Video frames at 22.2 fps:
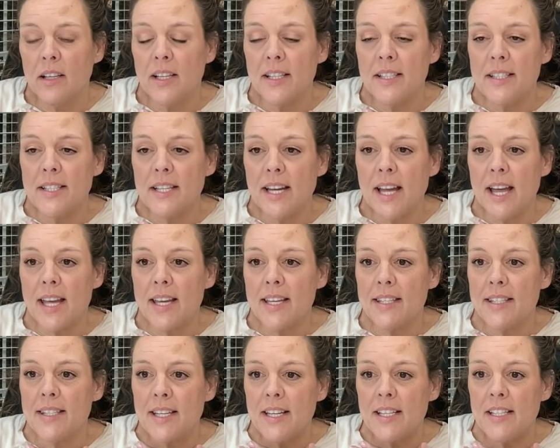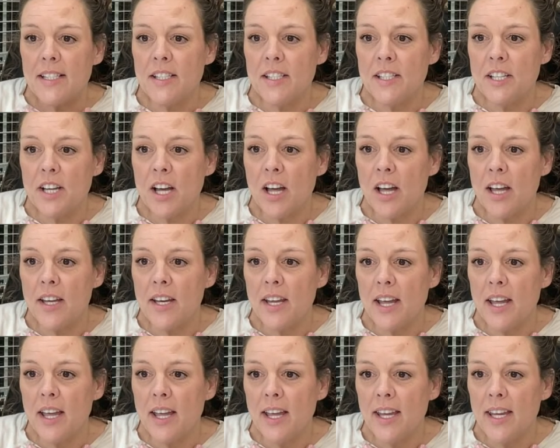Let's see, I see
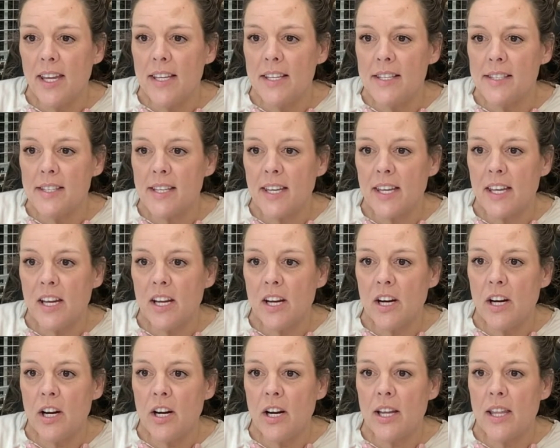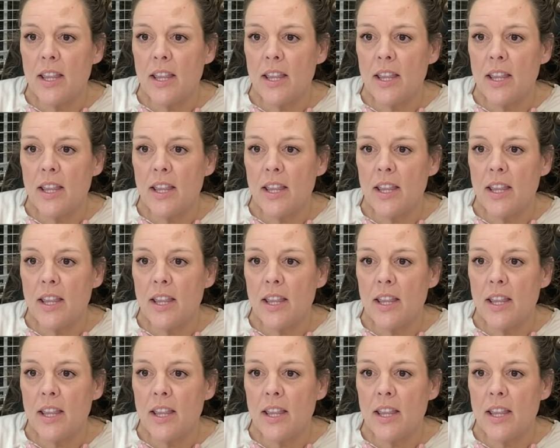Donna is here,